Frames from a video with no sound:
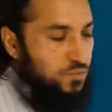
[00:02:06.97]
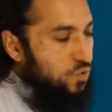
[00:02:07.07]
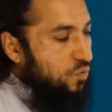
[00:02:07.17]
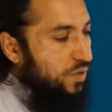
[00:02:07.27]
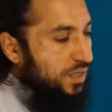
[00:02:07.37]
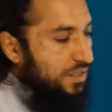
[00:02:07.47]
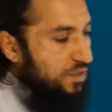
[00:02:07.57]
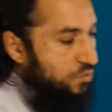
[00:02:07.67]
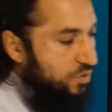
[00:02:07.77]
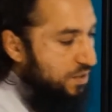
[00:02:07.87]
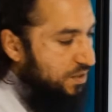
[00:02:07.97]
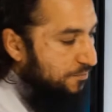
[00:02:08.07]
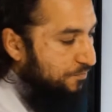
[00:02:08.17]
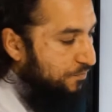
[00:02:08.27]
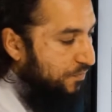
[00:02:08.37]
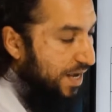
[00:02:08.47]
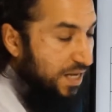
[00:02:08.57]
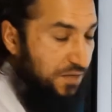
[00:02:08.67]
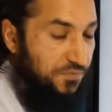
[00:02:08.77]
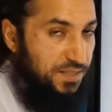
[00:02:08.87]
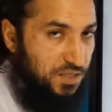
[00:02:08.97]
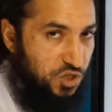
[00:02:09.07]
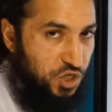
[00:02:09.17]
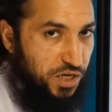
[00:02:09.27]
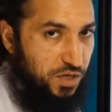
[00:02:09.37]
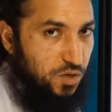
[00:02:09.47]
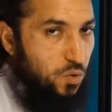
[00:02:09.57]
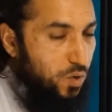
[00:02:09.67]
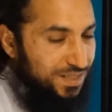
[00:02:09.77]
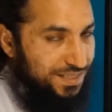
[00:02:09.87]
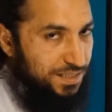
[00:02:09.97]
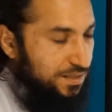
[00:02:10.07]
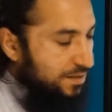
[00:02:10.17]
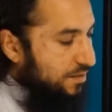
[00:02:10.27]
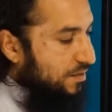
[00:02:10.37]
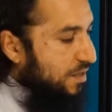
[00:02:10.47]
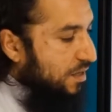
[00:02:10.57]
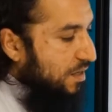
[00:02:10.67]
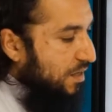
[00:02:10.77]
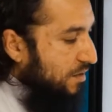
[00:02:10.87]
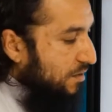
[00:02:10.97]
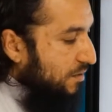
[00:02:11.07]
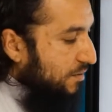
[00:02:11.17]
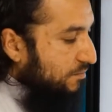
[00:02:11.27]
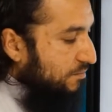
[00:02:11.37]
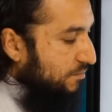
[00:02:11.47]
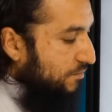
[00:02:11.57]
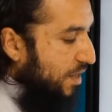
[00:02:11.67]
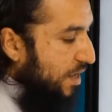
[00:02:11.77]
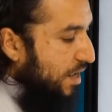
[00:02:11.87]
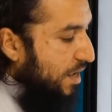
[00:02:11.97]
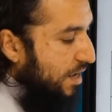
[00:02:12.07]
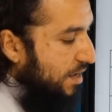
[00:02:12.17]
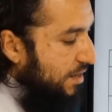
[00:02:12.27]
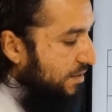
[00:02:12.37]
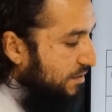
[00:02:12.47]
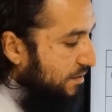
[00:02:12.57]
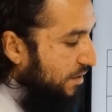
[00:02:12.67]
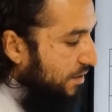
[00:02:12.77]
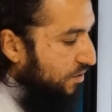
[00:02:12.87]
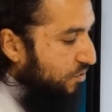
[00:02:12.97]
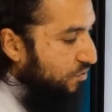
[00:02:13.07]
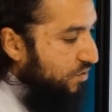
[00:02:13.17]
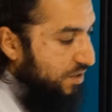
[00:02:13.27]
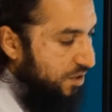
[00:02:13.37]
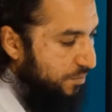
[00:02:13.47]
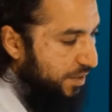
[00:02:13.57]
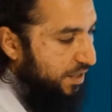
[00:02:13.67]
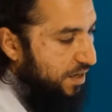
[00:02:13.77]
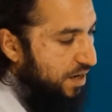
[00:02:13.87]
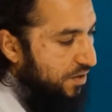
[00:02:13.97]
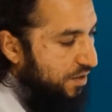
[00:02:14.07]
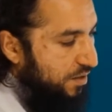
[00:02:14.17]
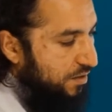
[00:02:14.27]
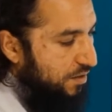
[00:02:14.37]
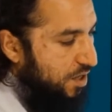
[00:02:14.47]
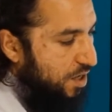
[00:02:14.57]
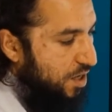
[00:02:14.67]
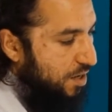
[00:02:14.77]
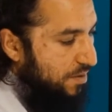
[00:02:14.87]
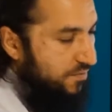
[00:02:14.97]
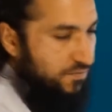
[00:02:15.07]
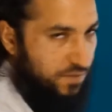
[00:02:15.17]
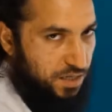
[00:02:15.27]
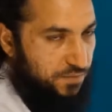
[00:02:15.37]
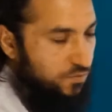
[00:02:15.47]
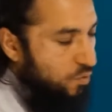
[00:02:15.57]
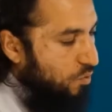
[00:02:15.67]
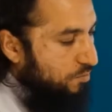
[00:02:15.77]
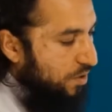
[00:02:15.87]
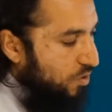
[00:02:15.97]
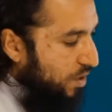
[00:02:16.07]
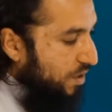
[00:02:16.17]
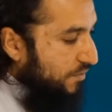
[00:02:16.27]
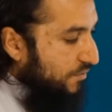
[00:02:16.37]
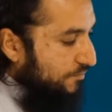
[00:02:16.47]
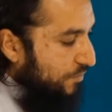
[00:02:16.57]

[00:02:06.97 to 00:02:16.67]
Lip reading: So it uses alif as a chair or a seat, and it is uses in the beginning either above alif or below alif.